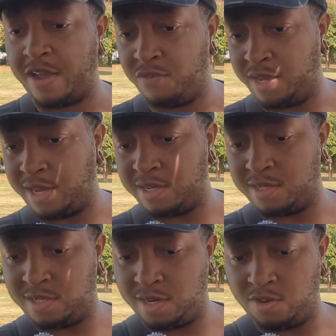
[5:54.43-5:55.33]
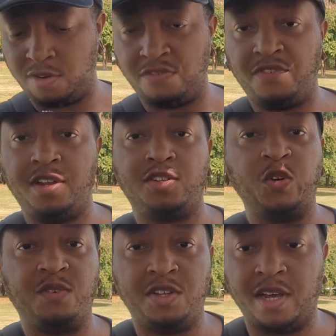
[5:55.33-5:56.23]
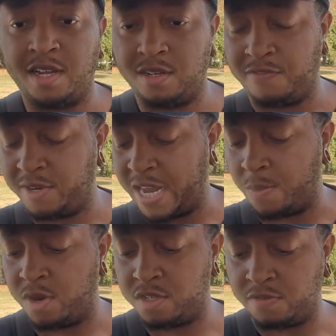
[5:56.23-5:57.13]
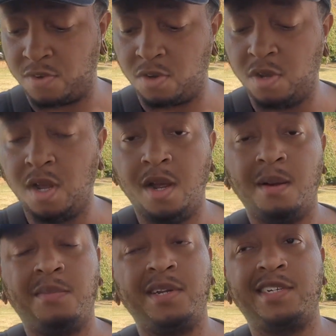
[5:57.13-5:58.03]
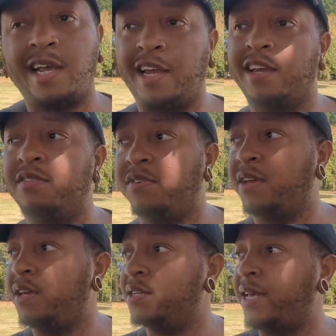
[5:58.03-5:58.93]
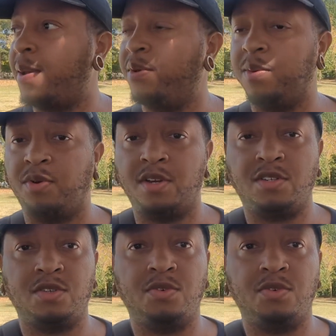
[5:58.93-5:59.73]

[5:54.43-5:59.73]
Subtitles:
I have you guys sitting on a fence. Hopefully, you guys the camera doesn't fall. But the psychic event is happening pretty